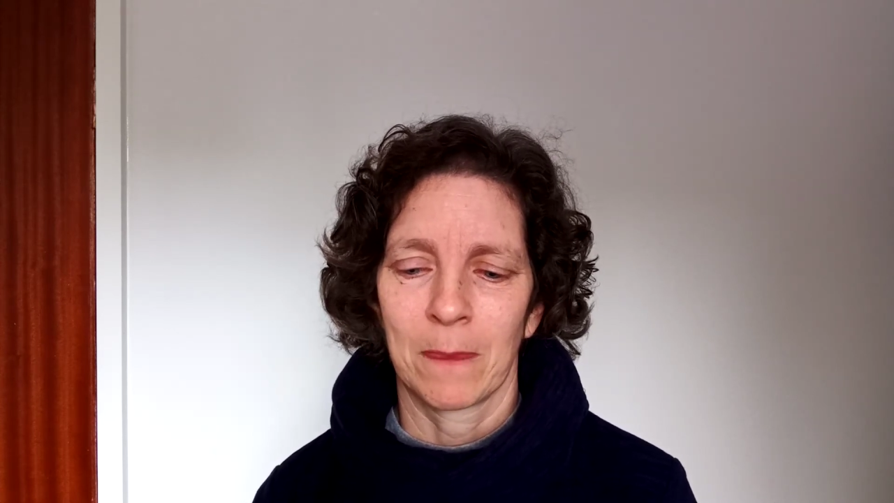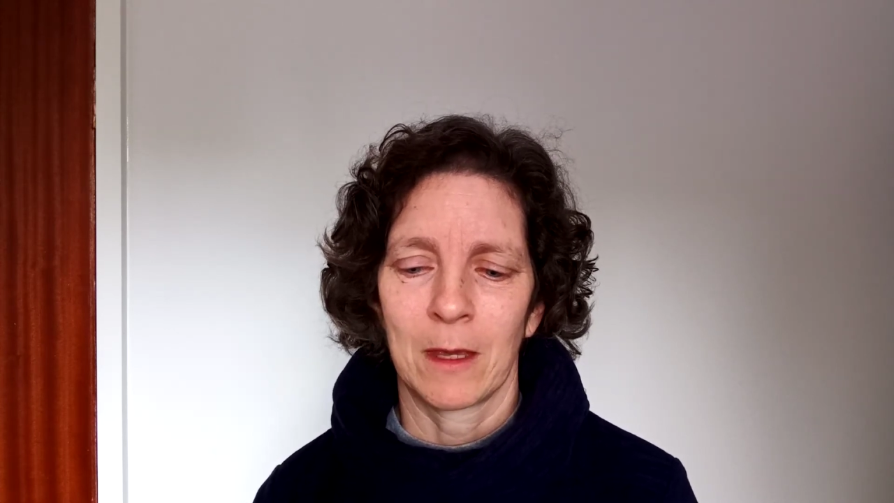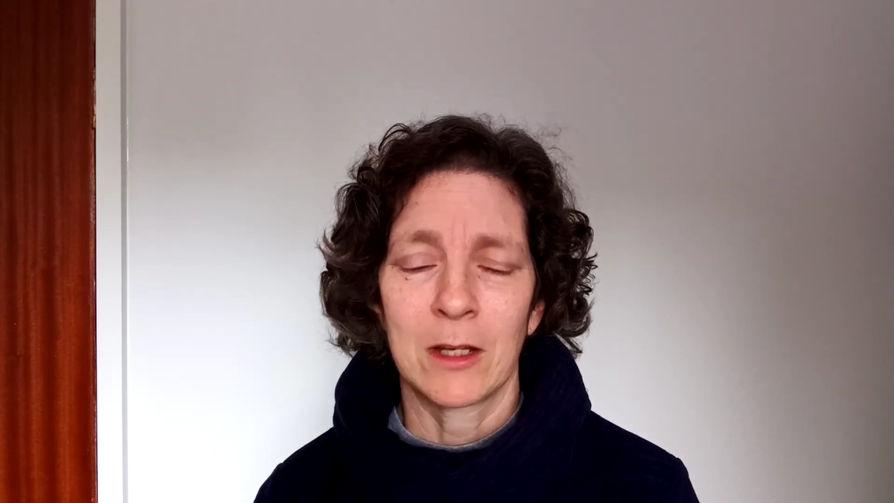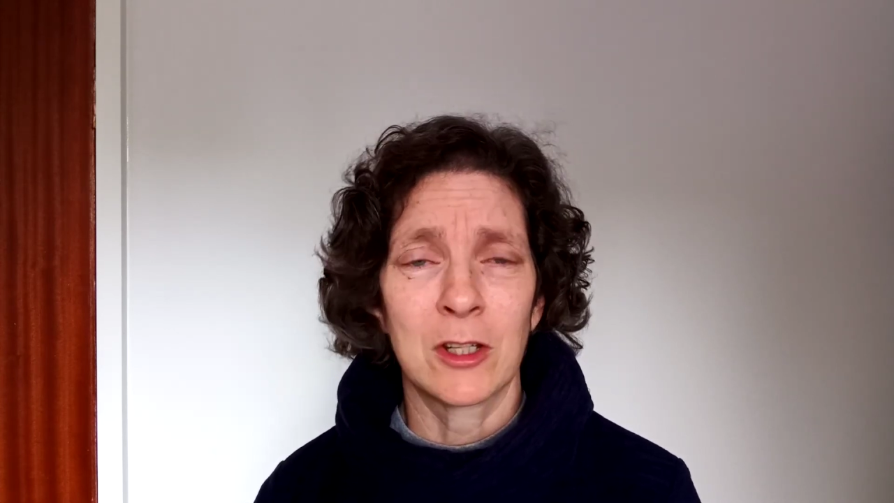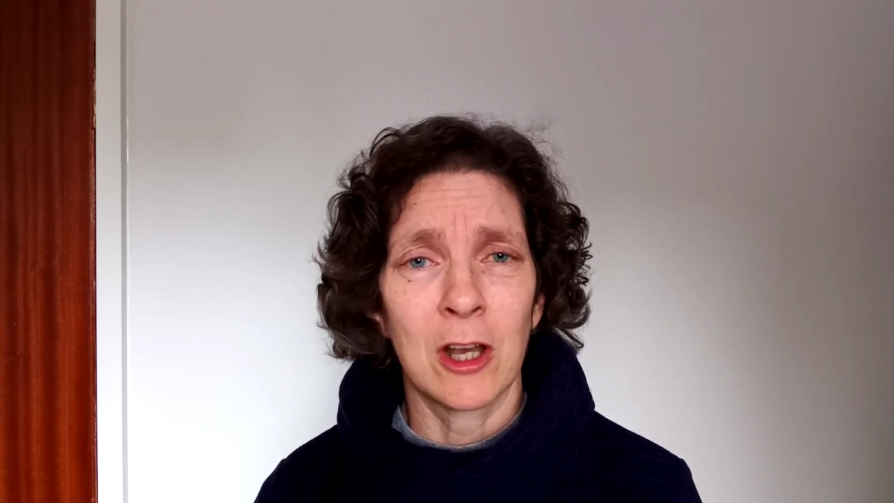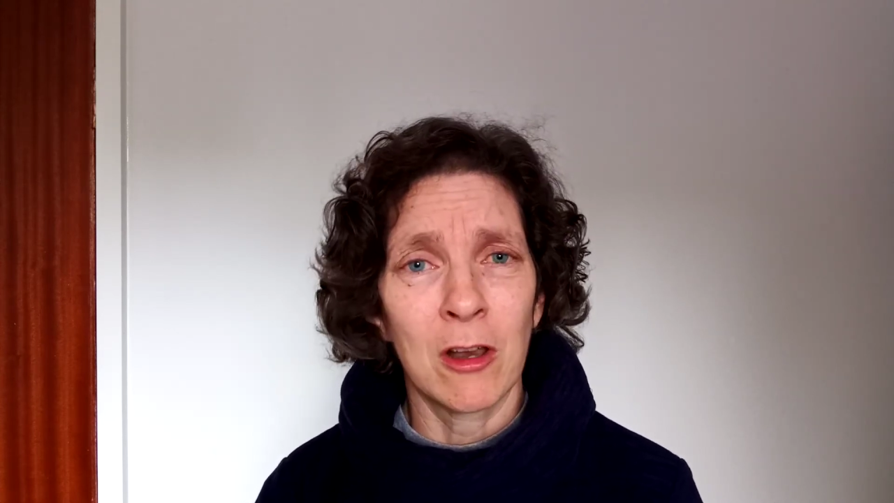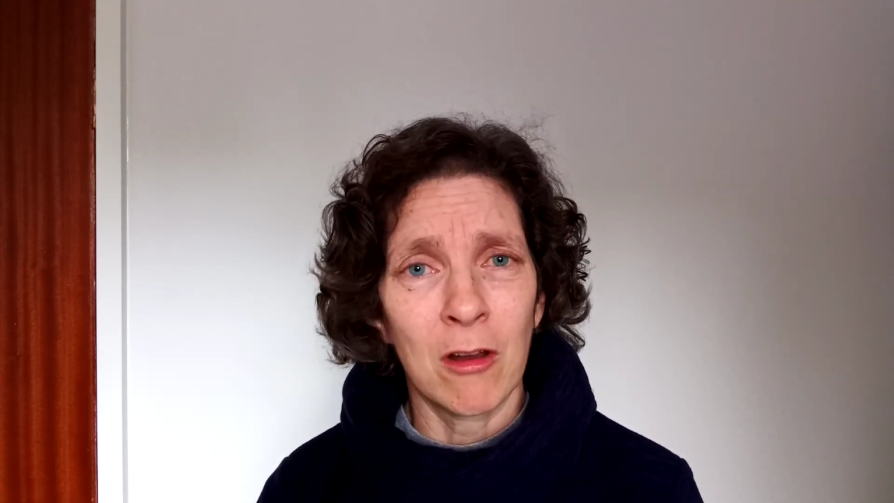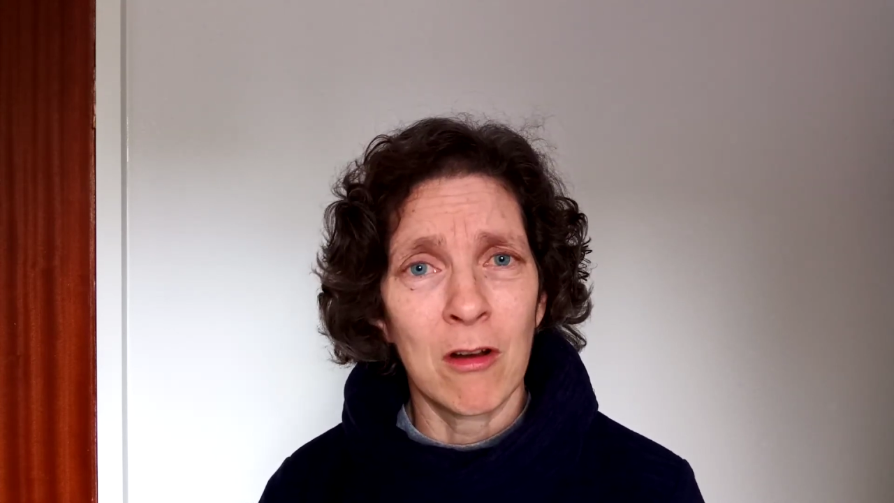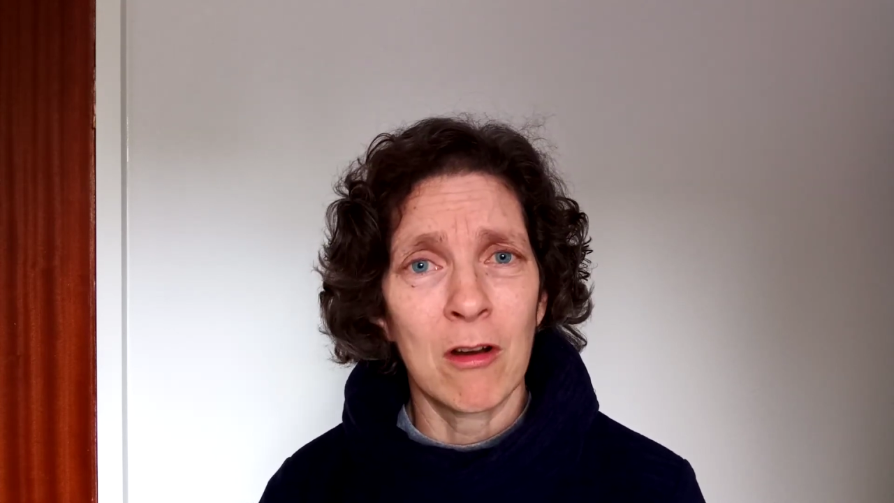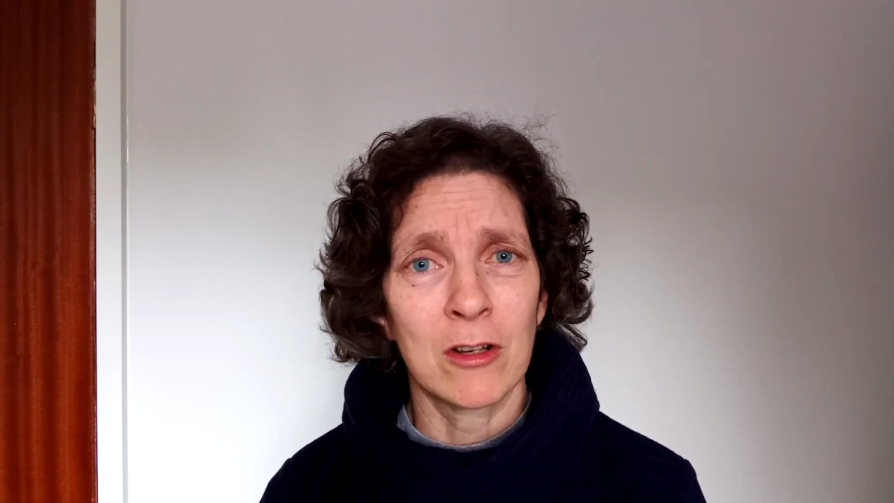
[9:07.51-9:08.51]
It's a
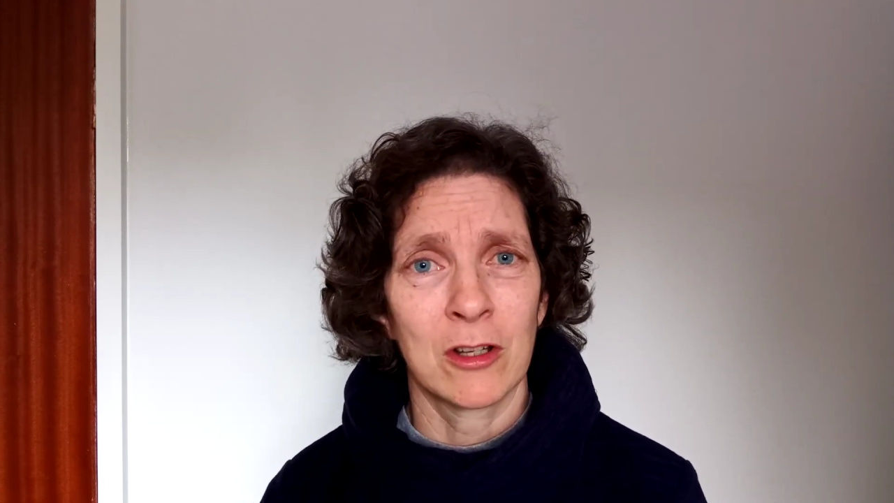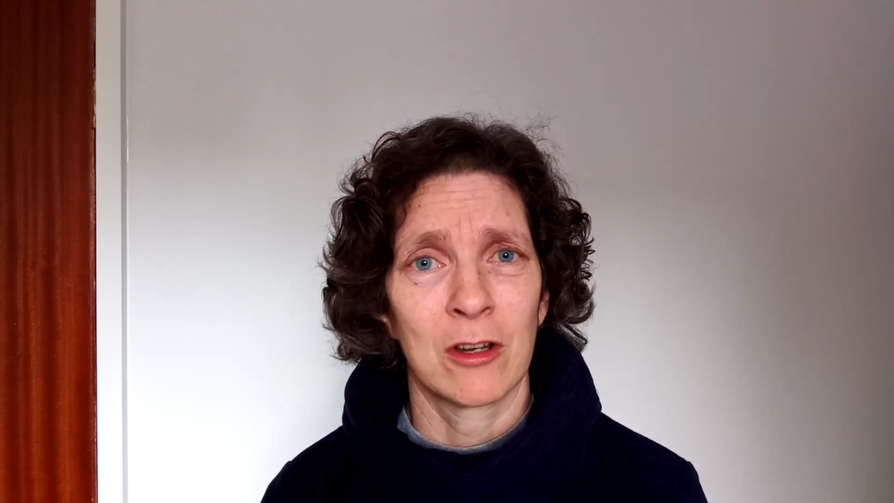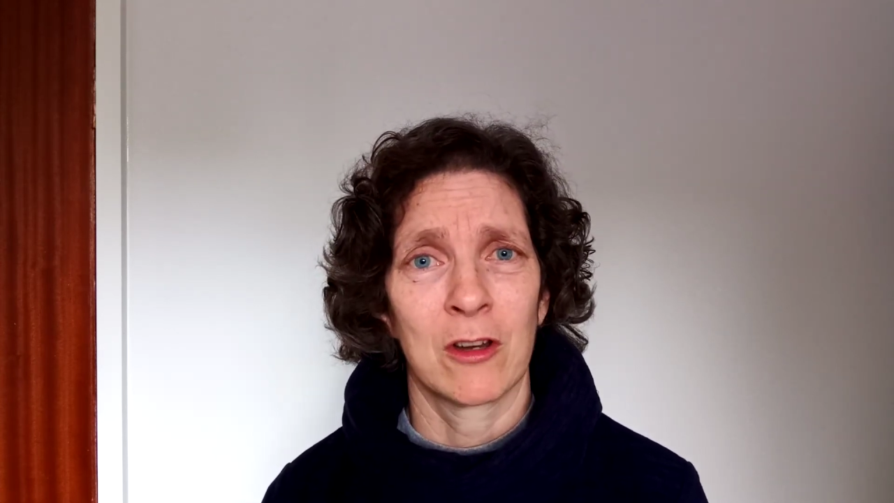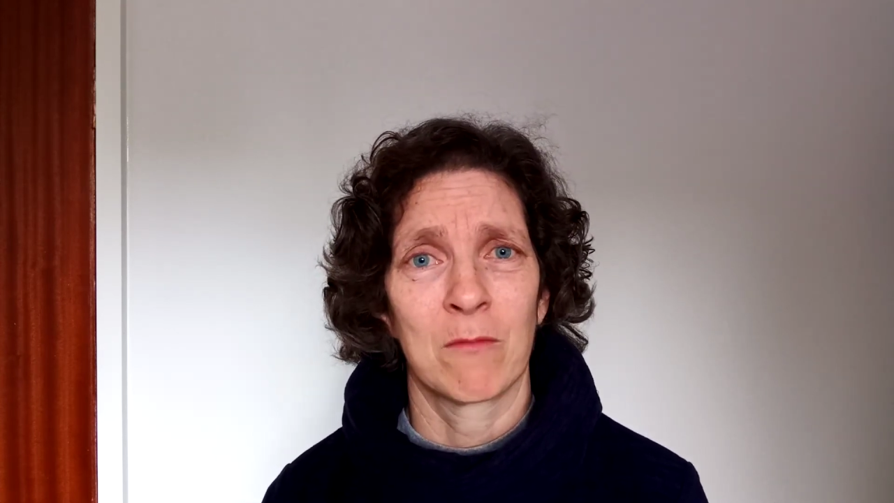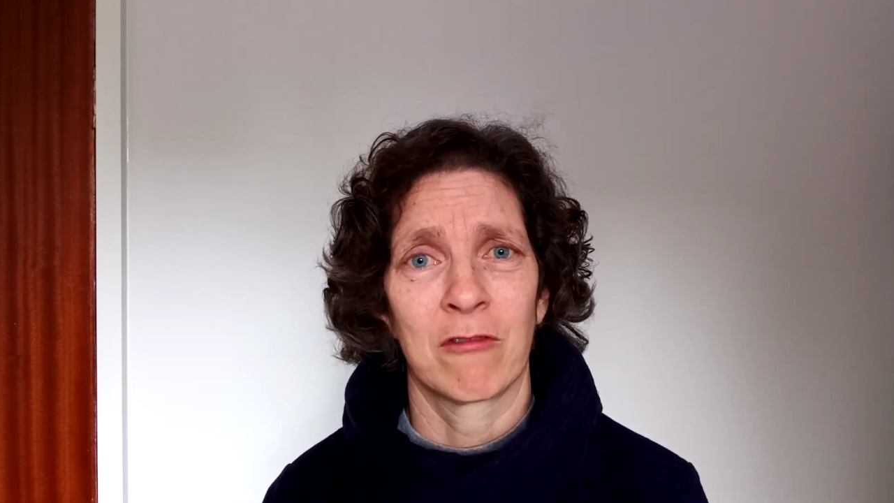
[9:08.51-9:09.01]
long term